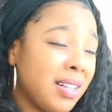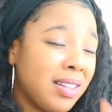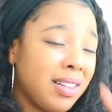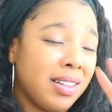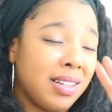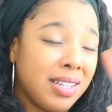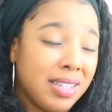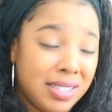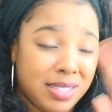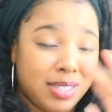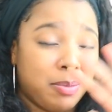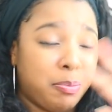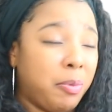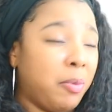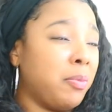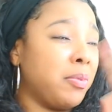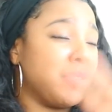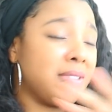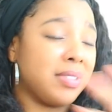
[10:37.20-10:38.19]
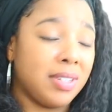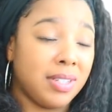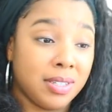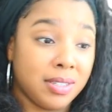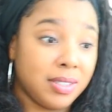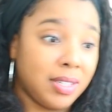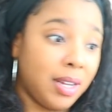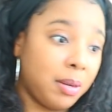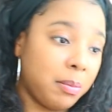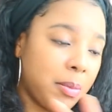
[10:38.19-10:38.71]
lisp was
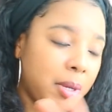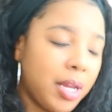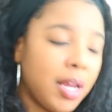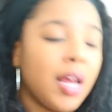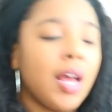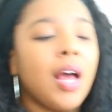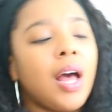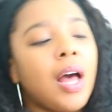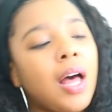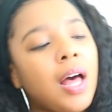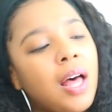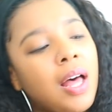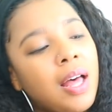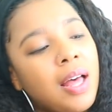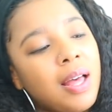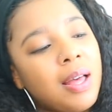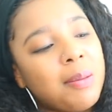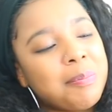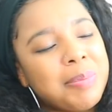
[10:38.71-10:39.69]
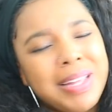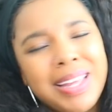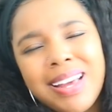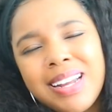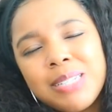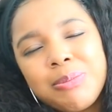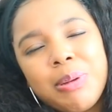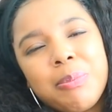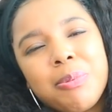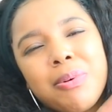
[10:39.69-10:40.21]
irritating me. But yeah,
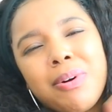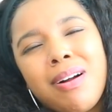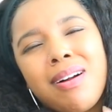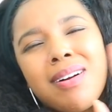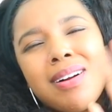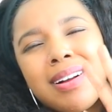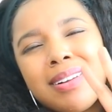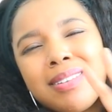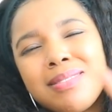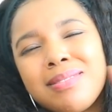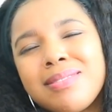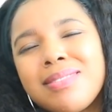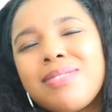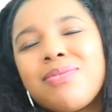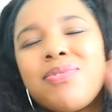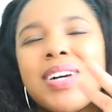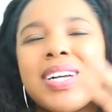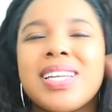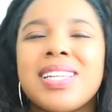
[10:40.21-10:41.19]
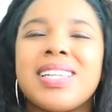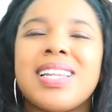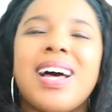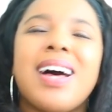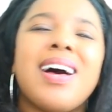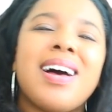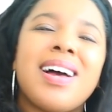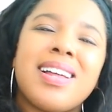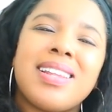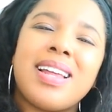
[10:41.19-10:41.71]
these people are a fucking
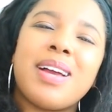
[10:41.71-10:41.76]
lie.